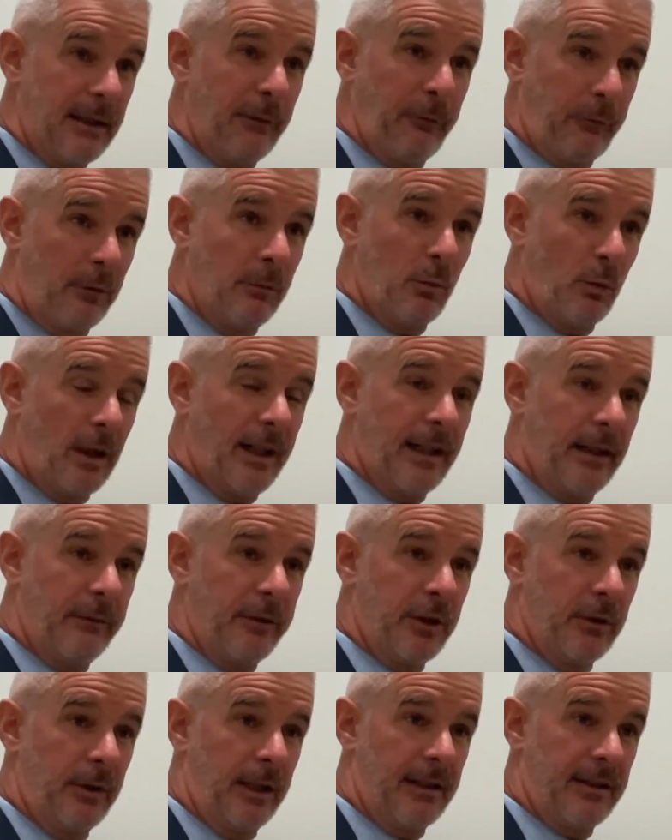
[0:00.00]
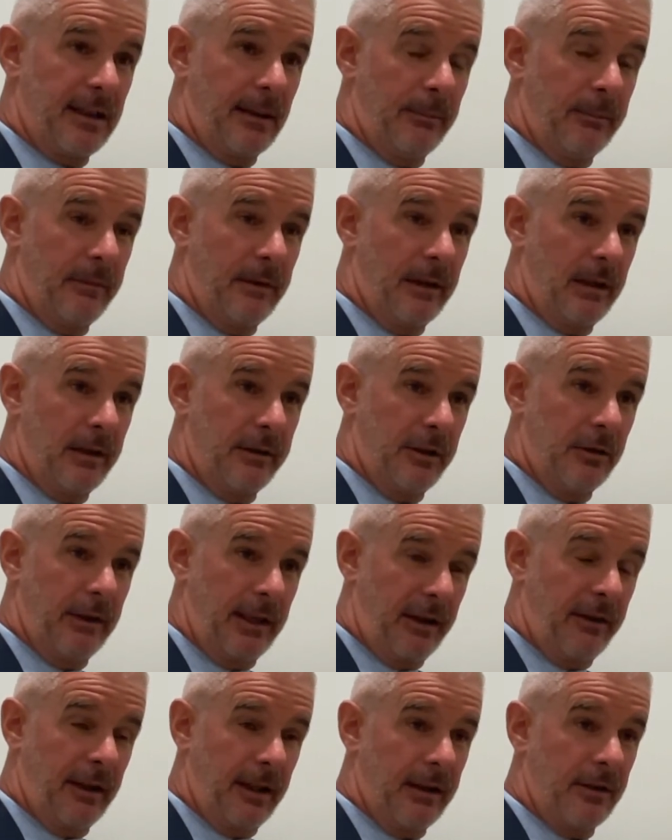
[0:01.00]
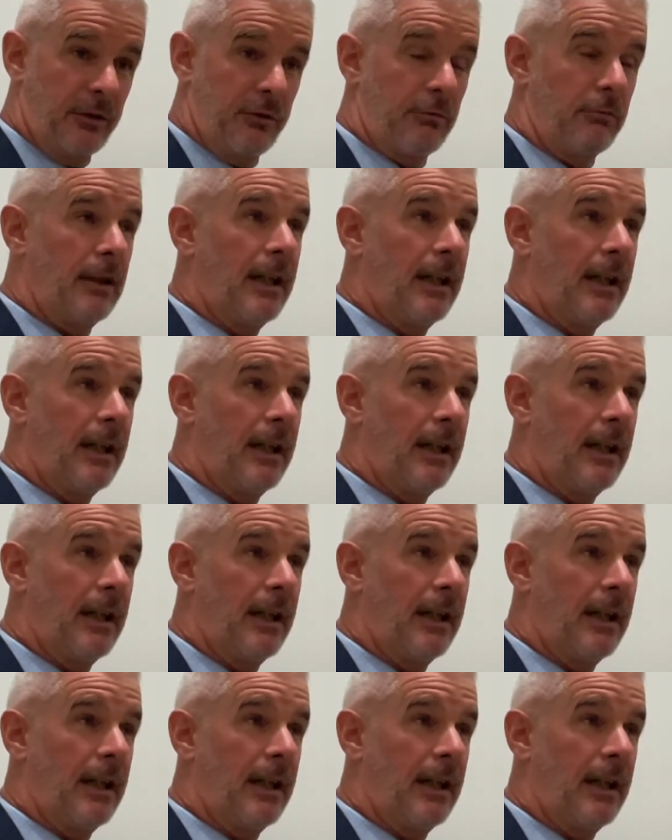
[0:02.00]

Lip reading: different way of doing things,